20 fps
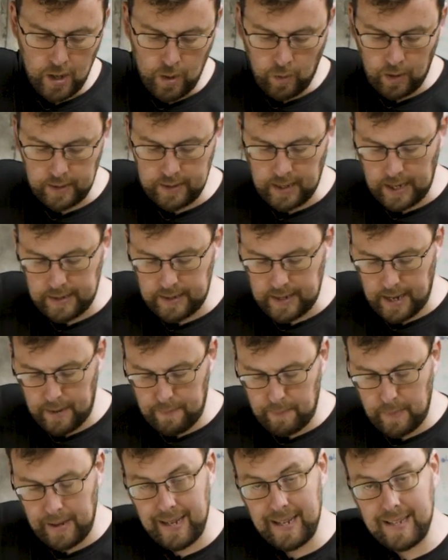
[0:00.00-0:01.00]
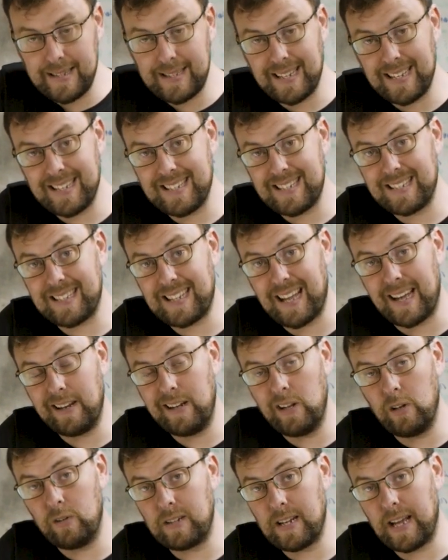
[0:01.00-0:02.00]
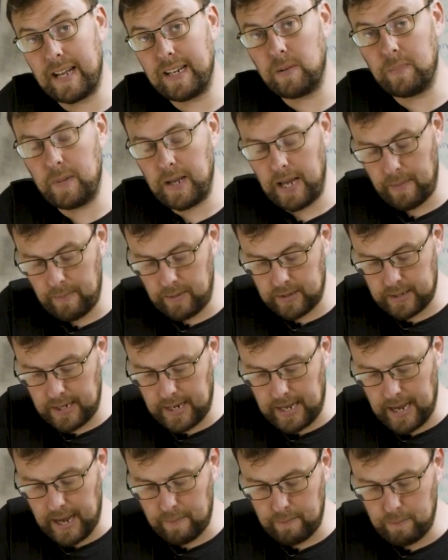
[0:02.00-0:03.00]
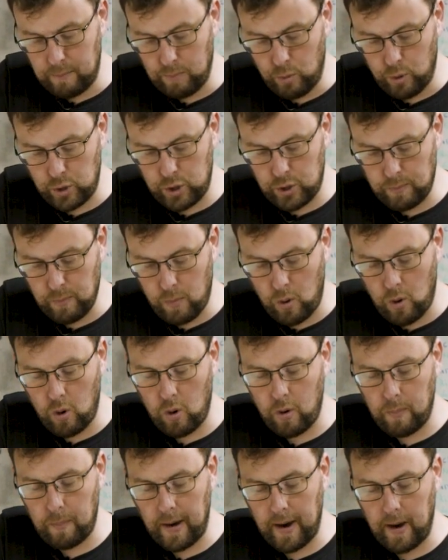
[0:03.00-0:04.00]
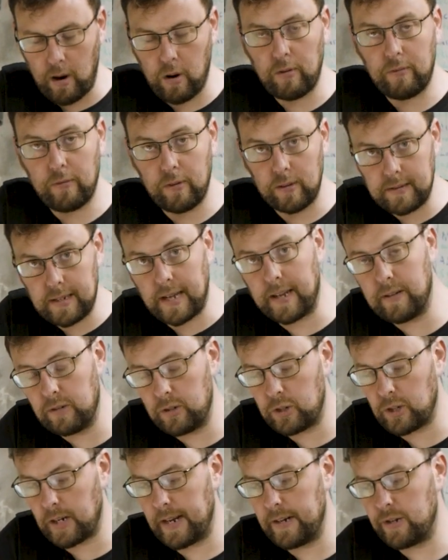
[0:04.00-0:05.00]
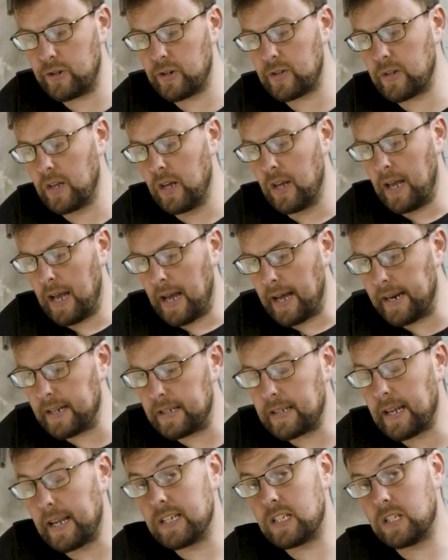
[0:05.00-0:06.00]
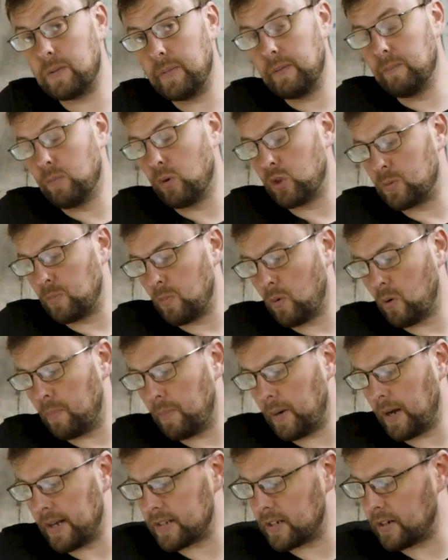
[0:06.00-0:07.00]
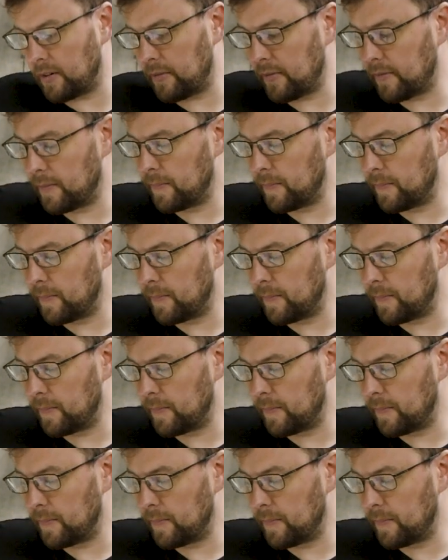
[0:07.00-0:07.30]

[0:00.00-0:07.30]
What that then means is that you tend to be able to get much more powerful down changes, and it tends to be much more positive.